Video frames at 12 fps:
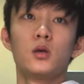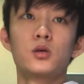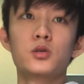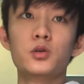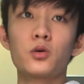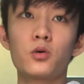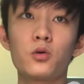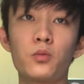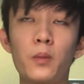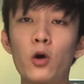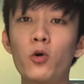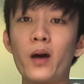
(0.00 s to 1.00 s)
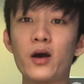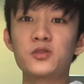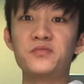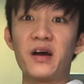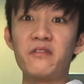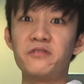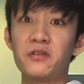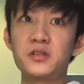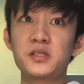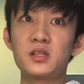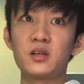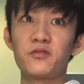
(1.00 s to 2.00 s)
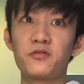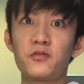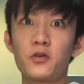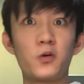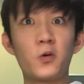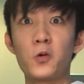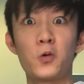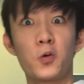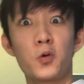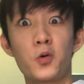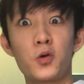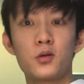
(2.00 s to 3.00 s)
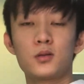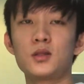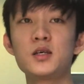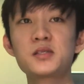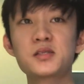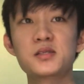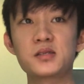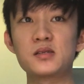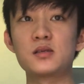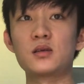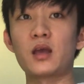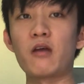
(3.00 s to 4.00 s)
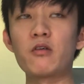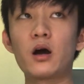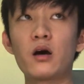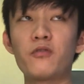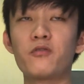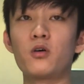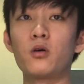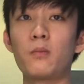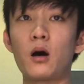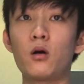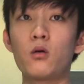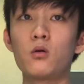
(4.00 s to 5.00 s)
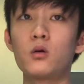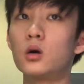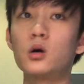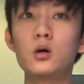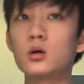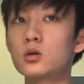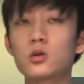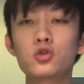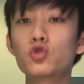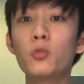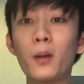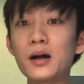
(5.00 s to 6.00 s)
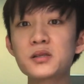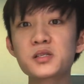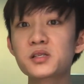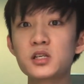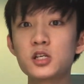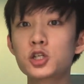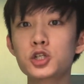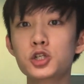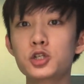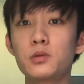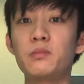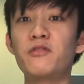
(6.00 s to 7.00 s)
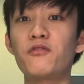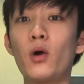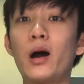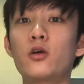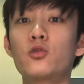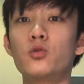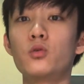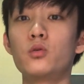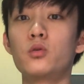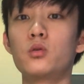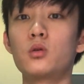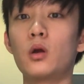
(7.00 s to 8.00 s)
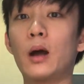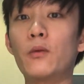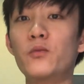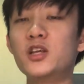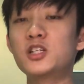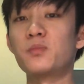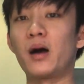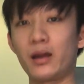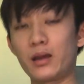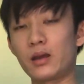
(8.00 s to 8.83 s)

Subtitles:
So my whole back was very very stiff. This carried out for about 2 months ish before I could reach my